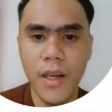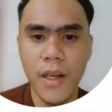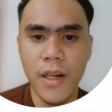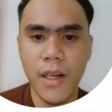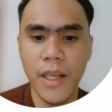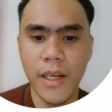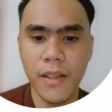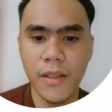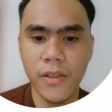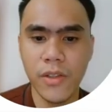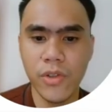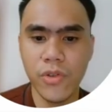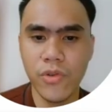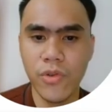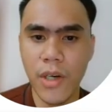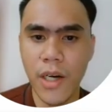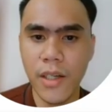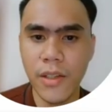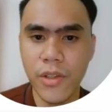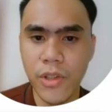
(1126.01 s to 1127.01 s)
Like
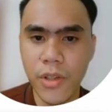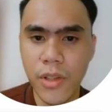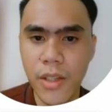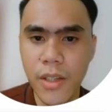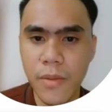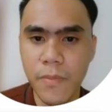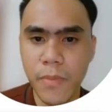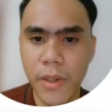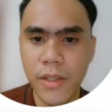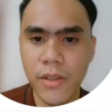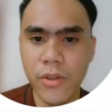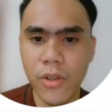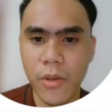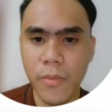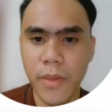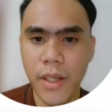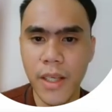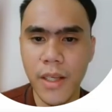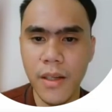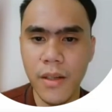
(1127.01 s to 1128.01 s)
structured
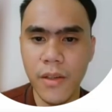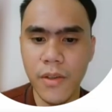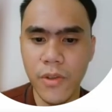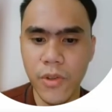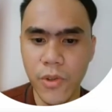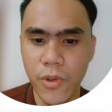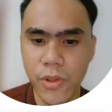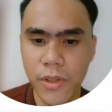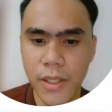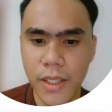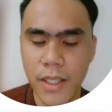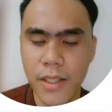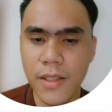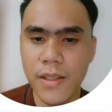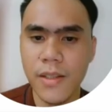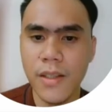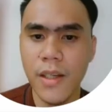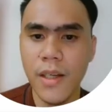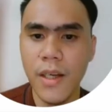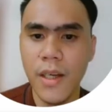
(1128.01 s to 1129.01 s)
brainstorming
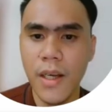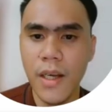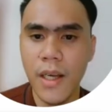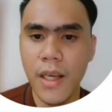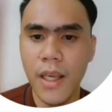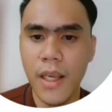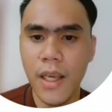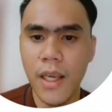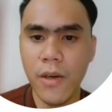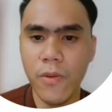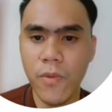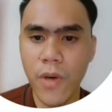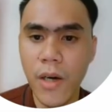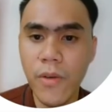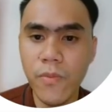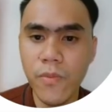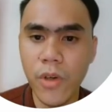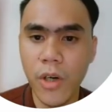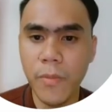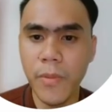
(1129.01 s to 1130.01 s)
uses a
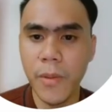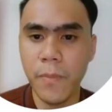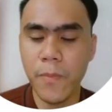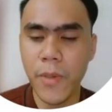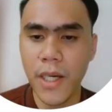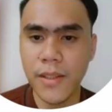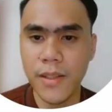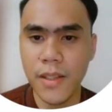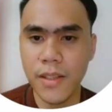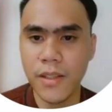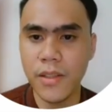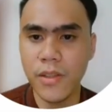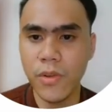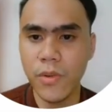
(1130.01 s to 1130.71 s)
round robin process.